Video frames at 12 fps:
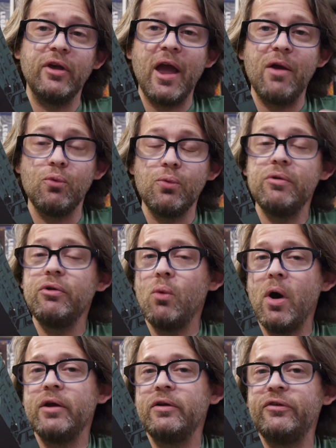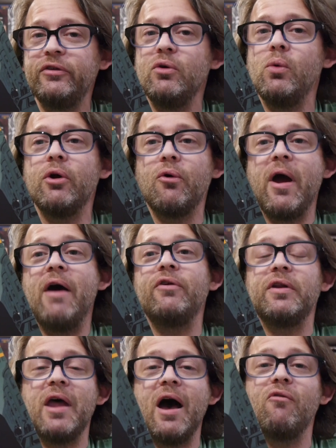Like, I really wanted to see what a
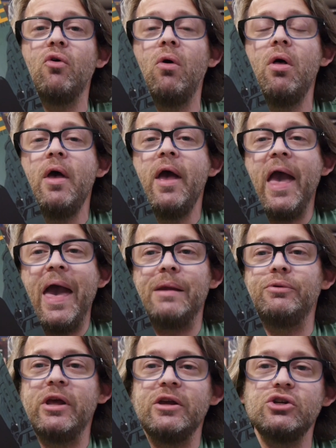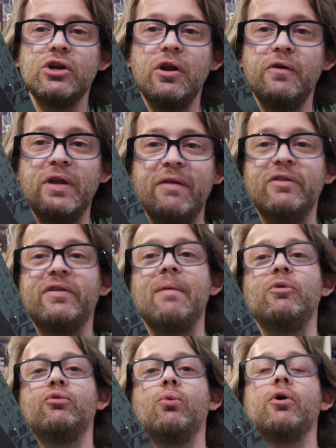graphic novel adaptation of David
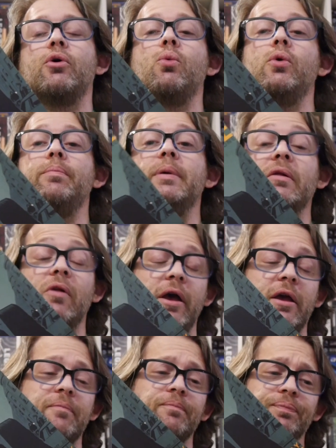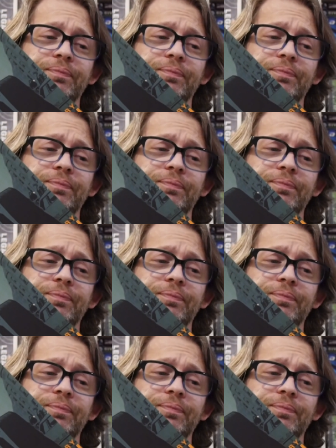Simon's work would be like.